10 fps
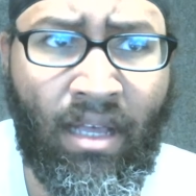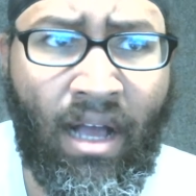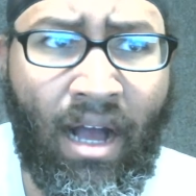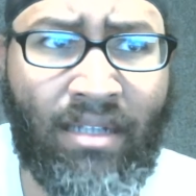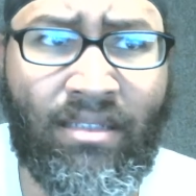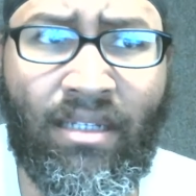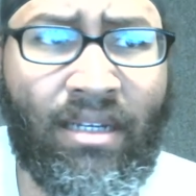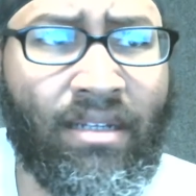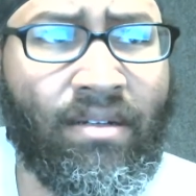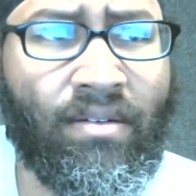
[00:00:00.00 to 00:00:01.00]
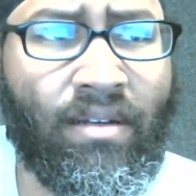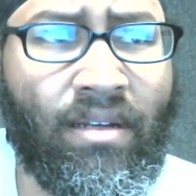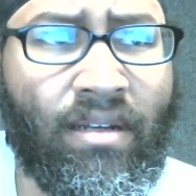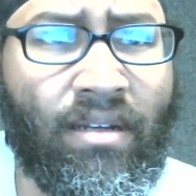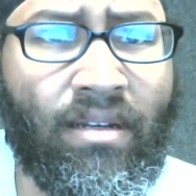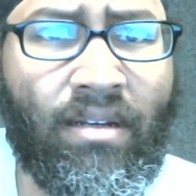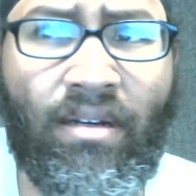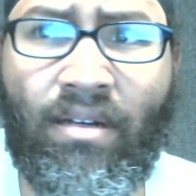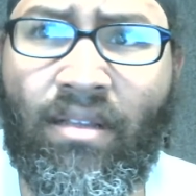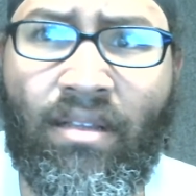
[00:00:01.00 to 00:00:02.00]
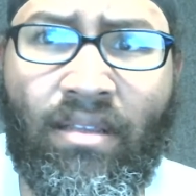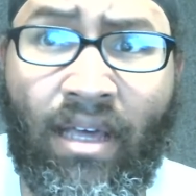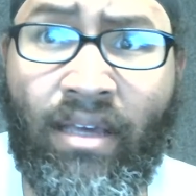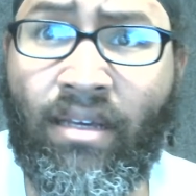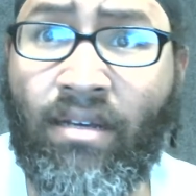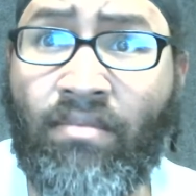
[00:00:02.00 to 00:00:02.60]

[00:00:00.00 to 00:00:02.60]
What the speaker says: I did it like